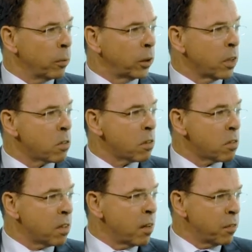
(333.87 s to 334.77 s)
which is
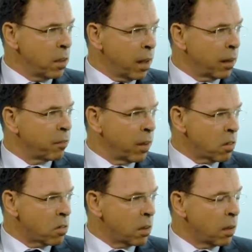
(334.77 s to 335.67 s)
safety and
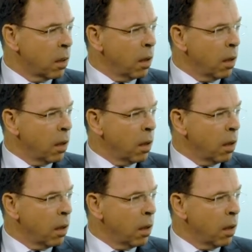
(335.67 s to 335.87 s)
efficacy.